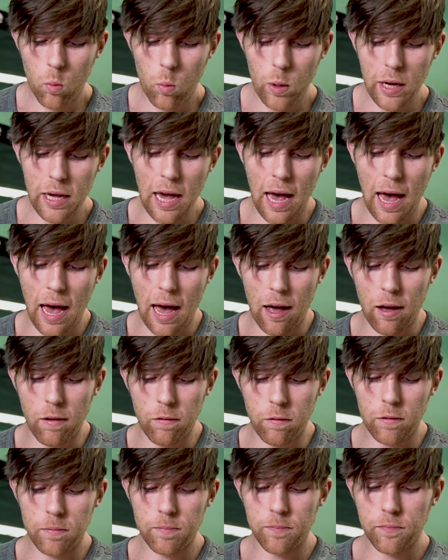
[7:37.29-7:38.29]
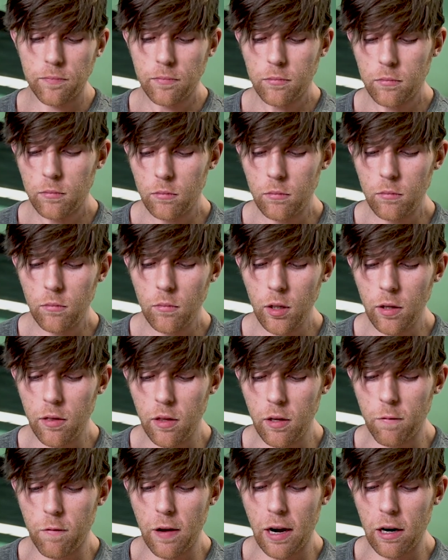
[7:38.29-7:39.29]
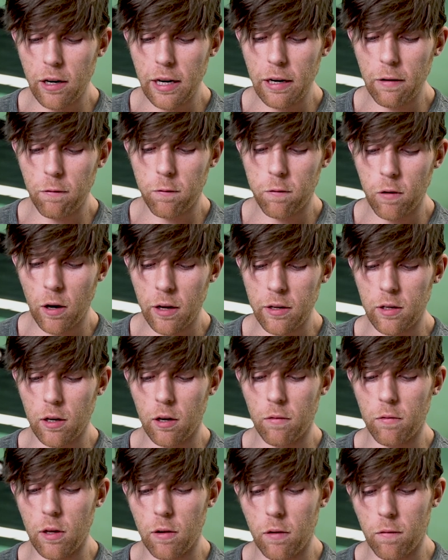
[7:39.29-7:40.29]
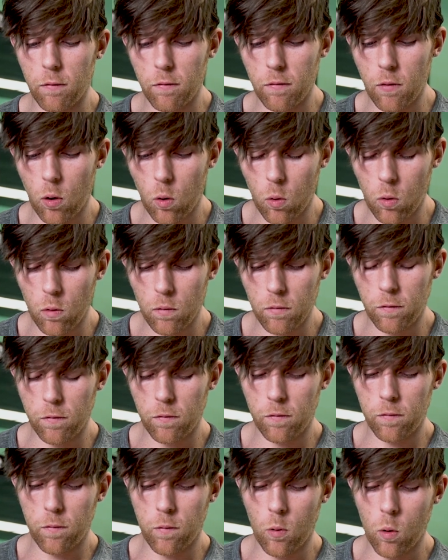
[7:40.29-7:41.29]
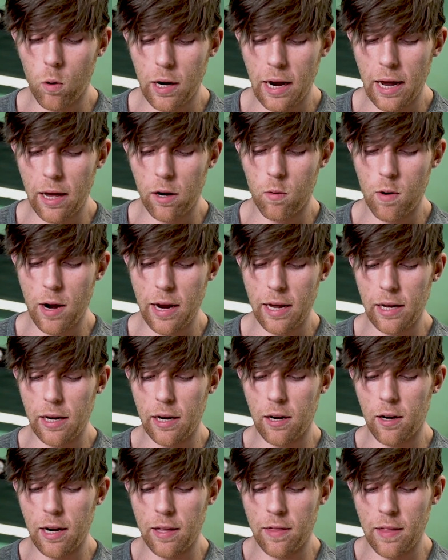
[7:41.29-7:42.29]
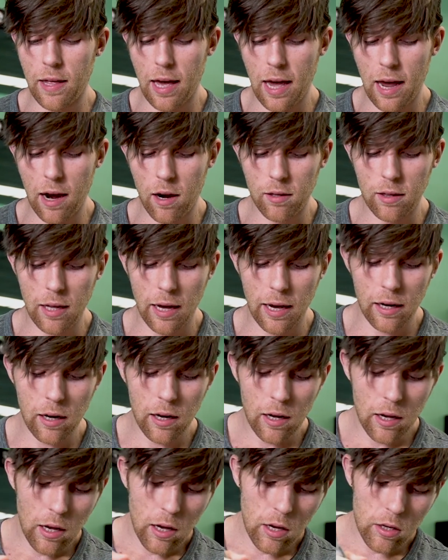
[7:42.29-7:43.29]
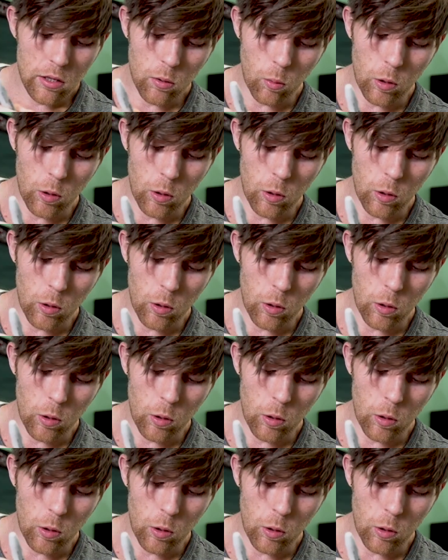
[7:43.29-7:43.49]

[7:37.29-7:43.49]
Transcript: we have the very front of the forehead right here and the hairline. So